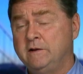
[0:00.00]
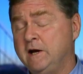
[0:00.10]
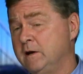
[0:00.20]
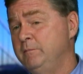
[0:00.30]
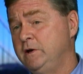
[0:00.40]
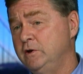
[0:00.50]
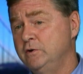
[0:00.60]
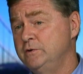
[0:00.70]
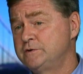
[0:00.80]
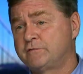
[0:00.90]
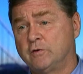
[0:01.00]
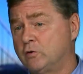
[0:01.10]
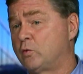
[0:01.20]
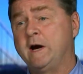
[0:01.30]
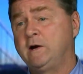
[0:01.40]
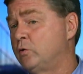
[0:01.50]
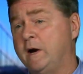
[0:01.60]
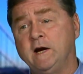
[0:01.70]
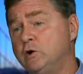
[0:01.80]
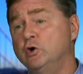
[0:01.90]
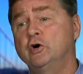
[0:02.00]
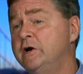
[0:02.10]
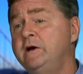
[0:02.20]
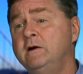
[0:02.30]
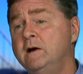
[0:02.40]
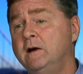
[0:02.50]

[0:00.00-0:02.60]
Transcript: They can be used for great, great good,